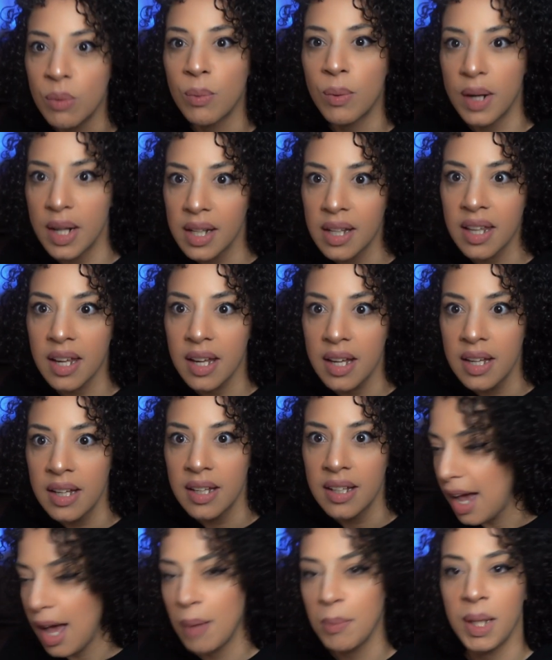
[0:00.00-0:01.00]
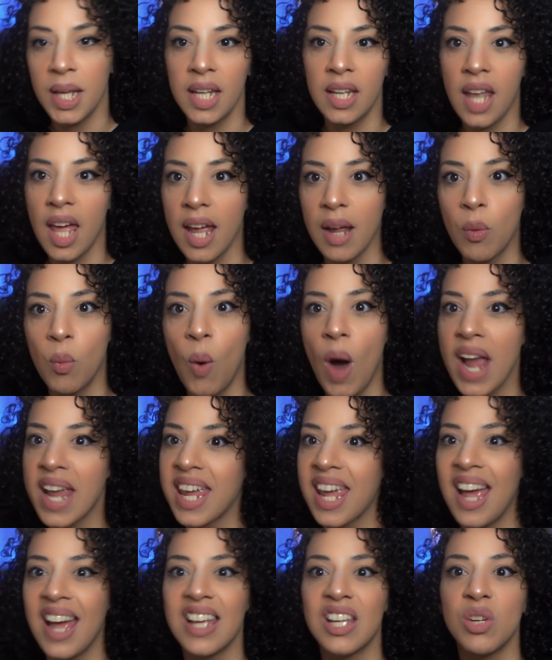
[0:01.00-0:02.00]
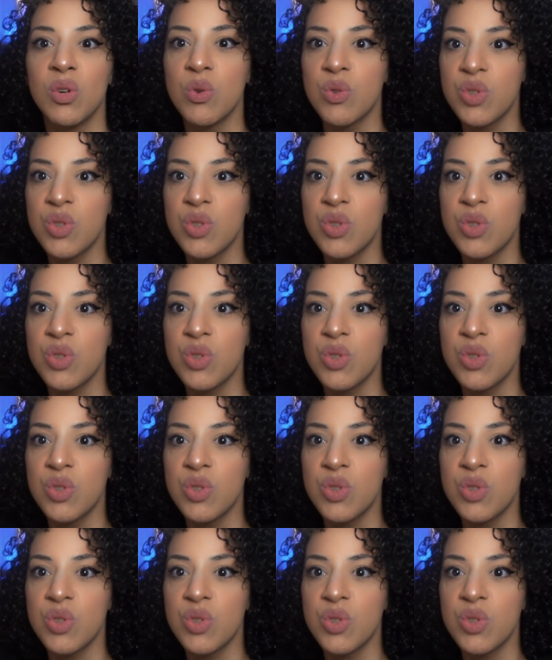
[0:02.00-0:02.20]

Really? I mean, like, why can't you